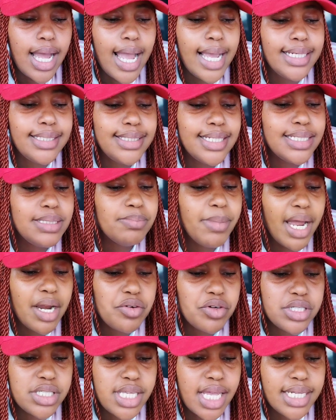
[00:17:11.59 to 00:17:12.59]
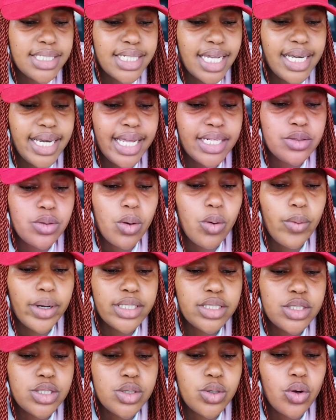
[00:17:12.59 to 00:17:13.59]
I did my research and I don't
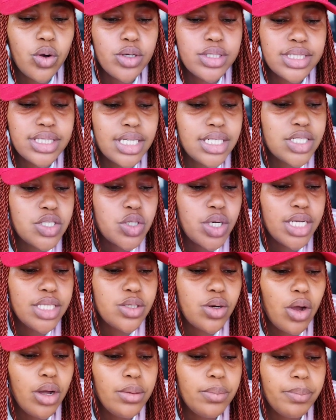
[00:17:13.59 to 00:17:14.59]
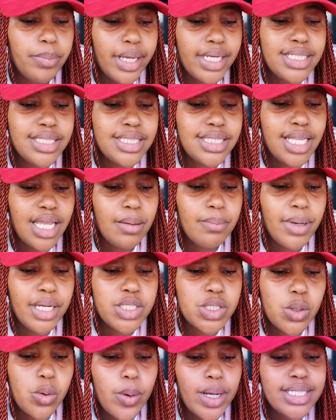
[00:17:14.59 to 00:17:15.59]
want to concentrate on bad
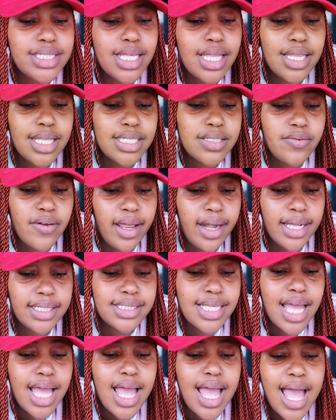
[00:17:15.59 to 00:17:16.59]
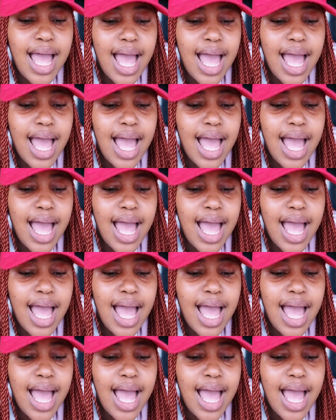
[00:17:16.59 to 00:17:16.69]
stigma towards this virus.